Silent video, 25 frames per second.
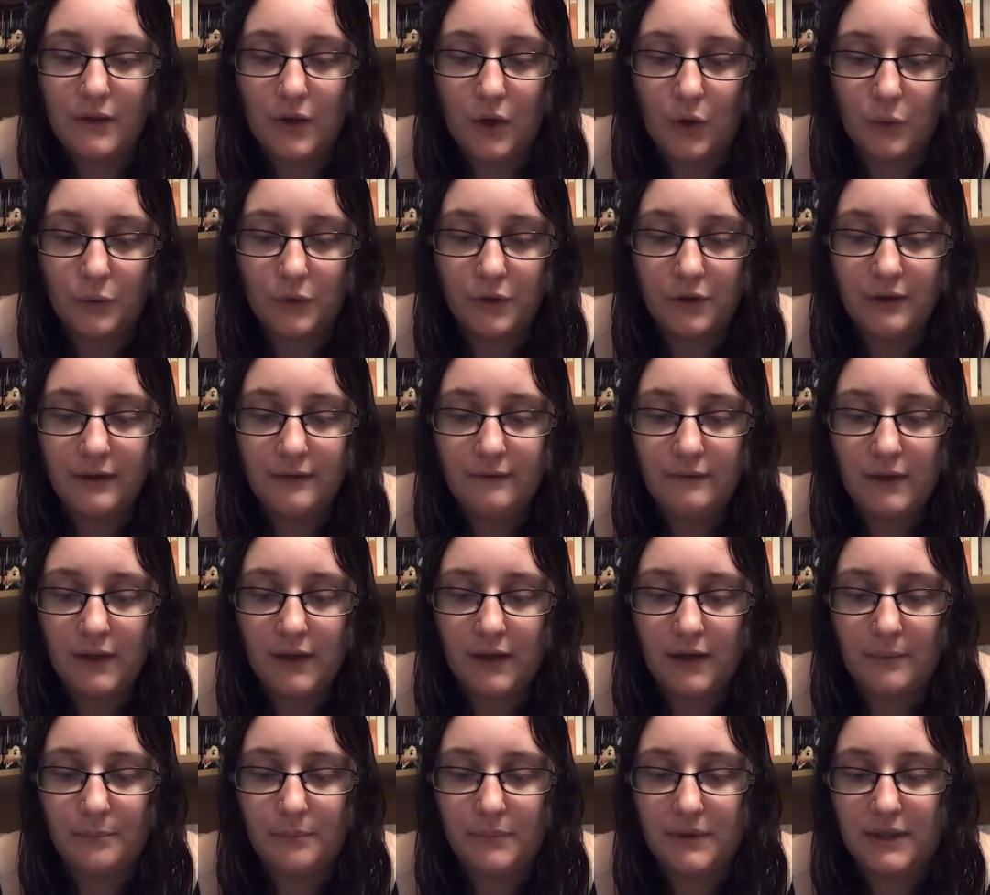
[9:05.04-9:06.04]
The owner of
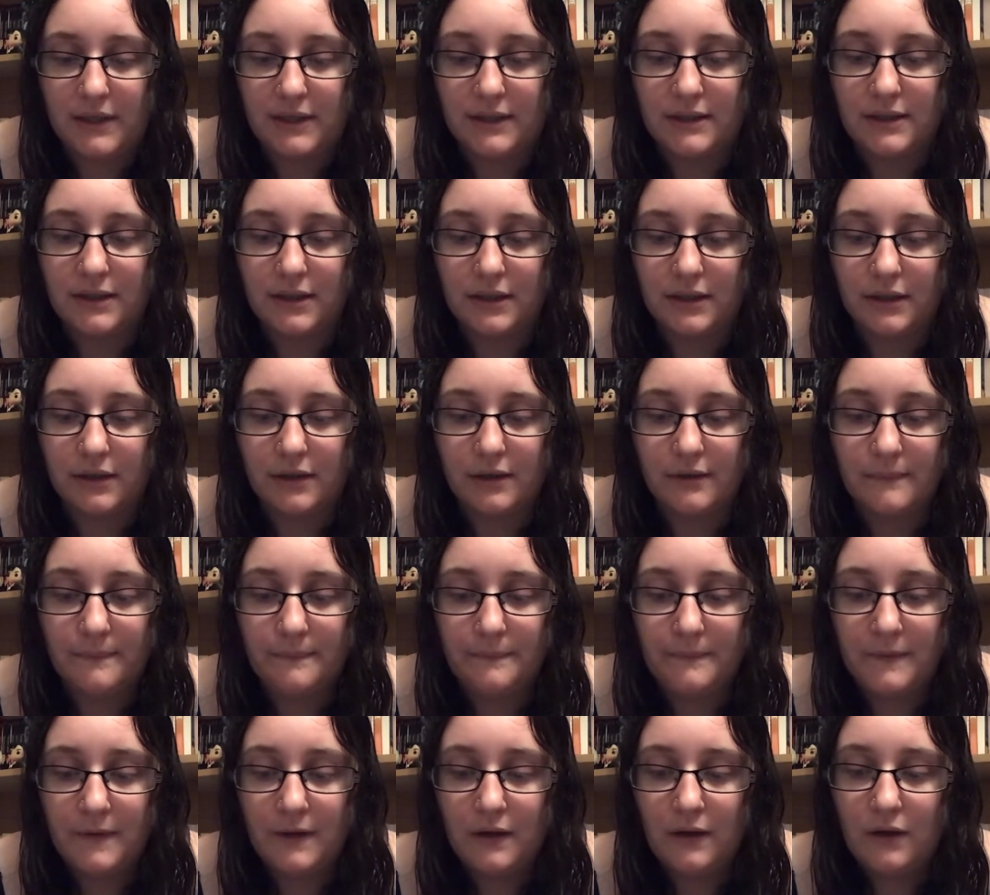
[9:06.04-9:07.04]
the company is clear.
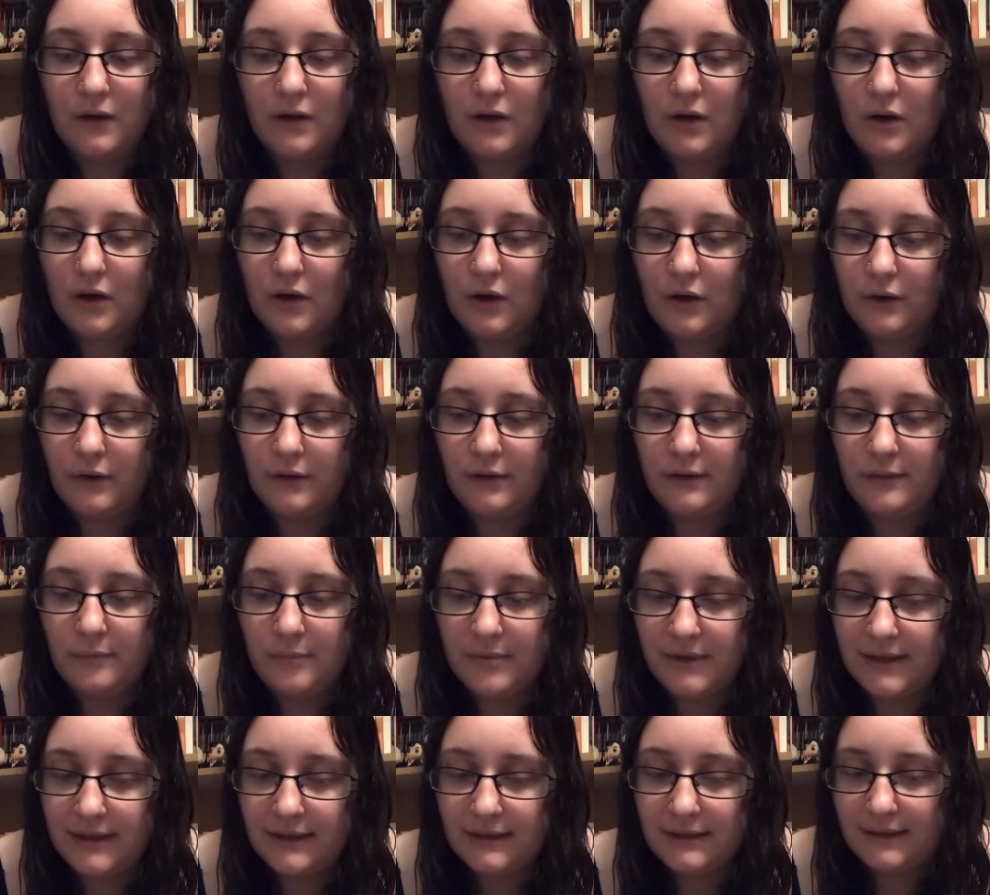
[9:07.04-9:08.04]
Hook
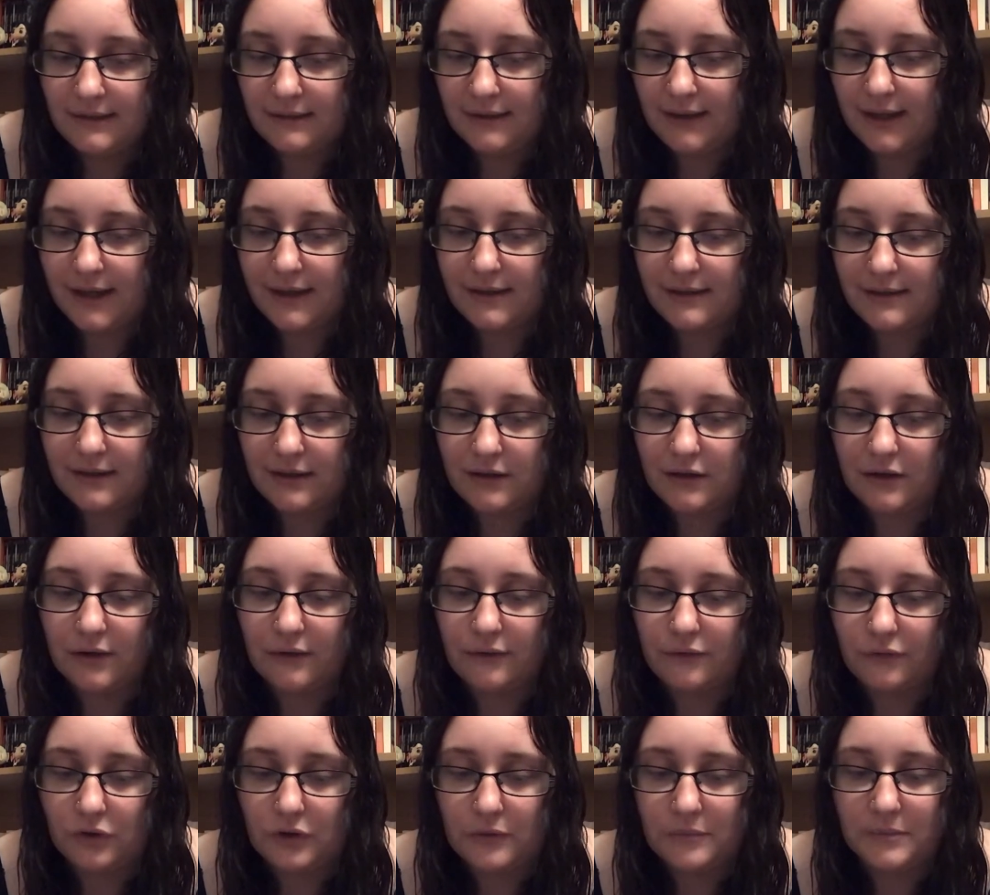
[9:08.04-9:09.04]
the biggest client
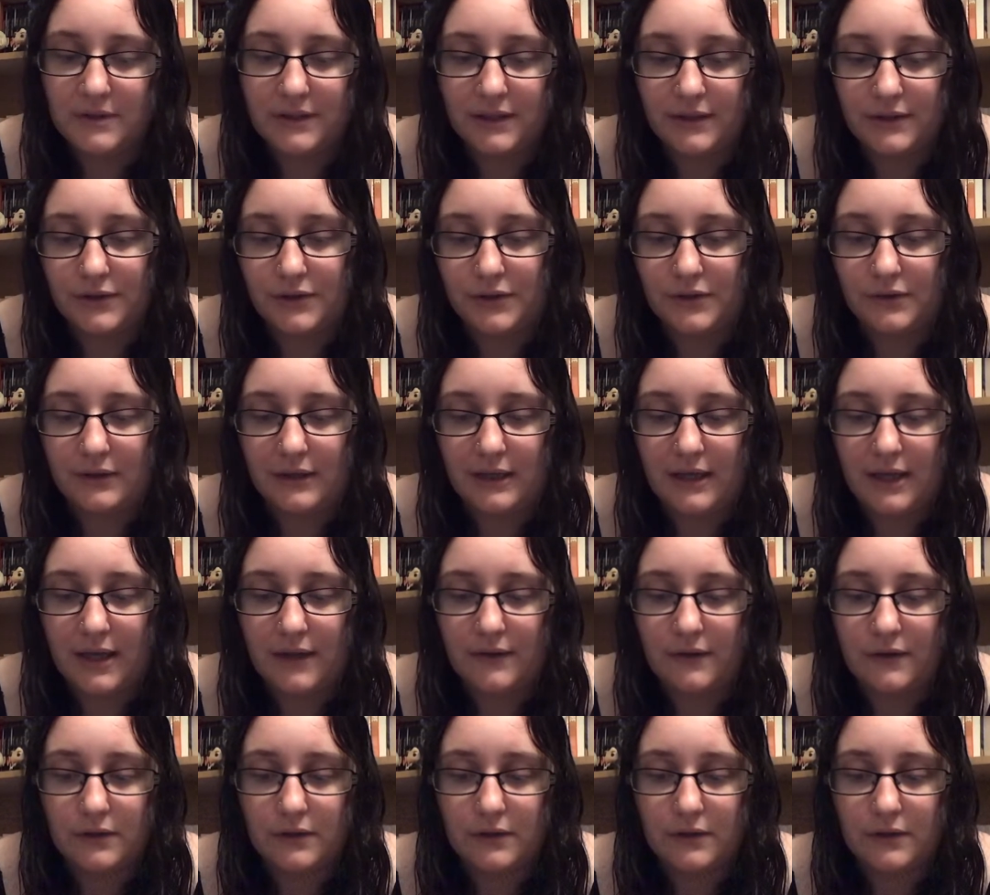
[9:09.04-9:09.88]
in our firm's history,